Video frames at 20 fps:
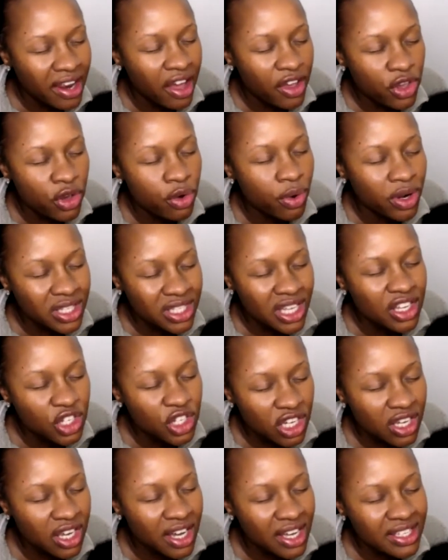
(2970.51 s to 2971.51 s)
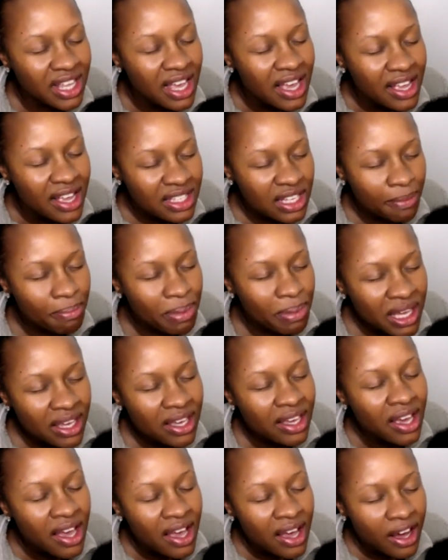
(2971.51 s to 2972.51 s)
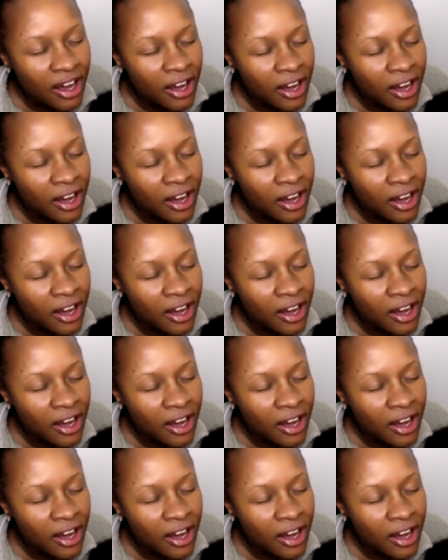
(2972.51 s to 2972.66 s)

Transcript: how you are teaching us to be